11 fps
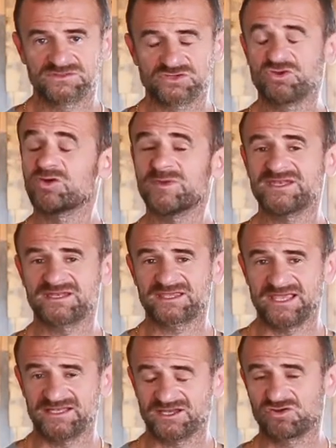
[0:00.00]
So normally in a
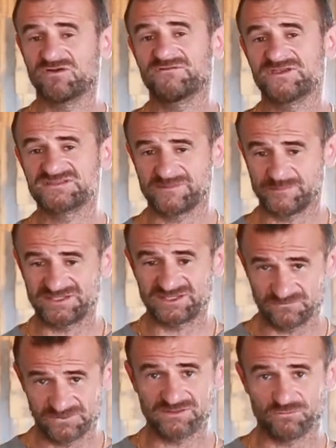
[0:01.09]
Kenya, coffee is
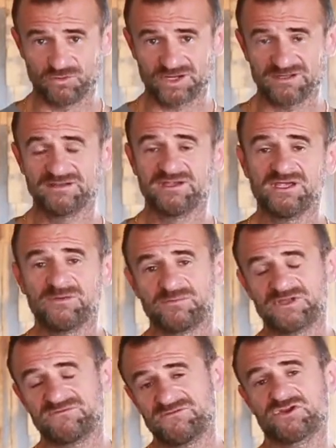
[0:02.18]
fermented with the water,
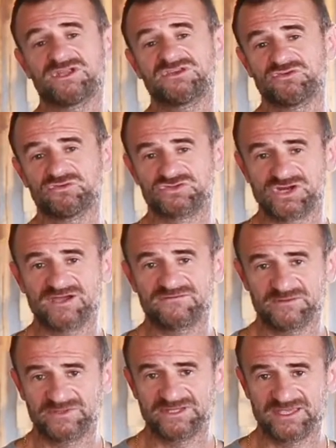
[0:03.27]
but we wanted to do dry
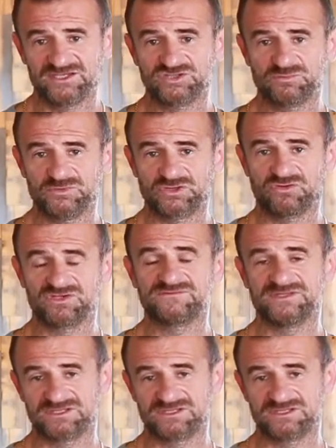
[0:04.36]
fermentation because with the